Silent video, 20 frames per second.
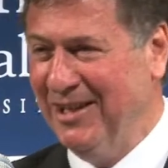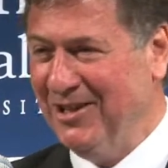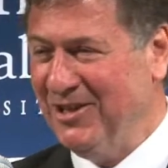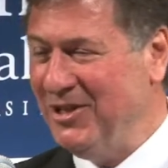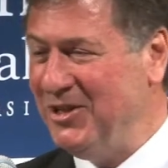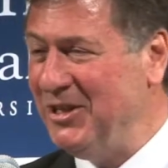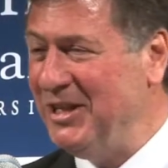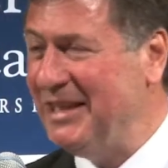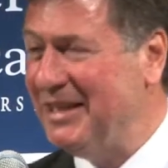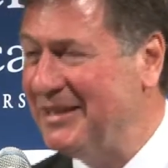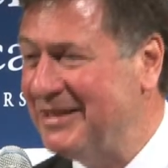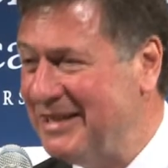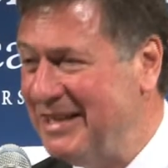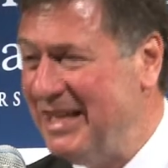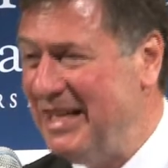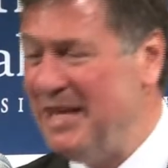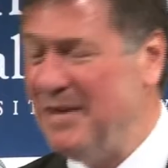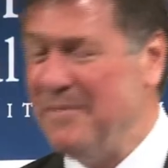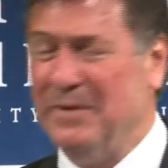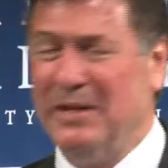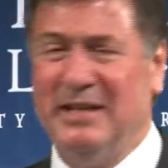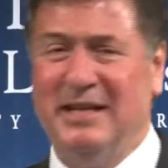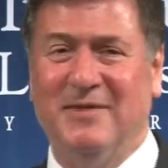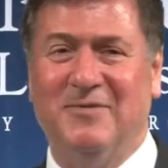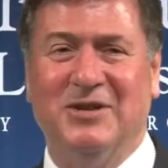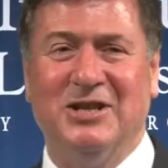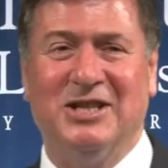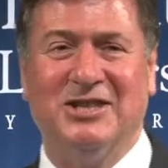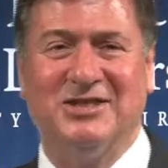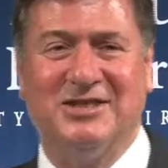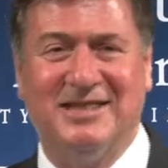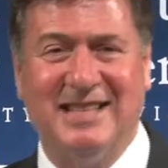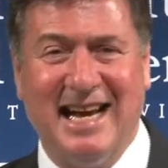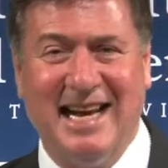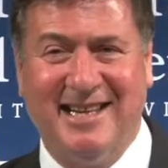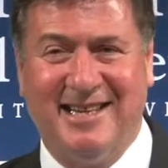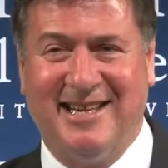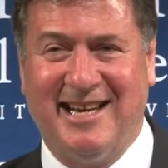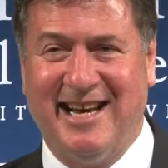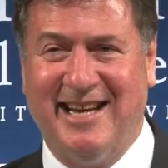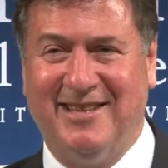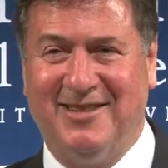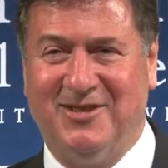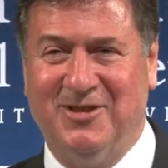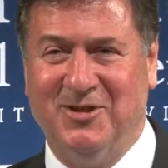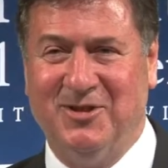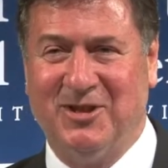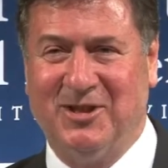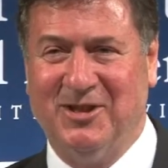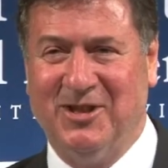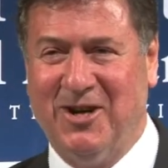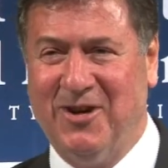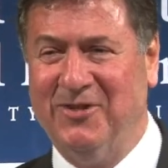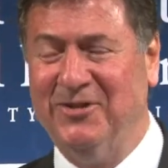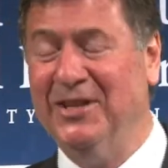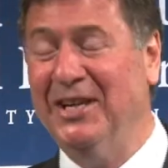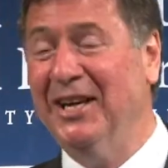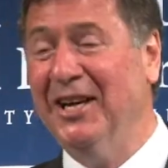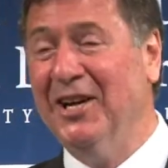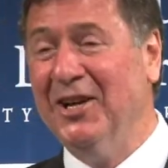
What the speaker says: You need a team, and even the state can't do it alone.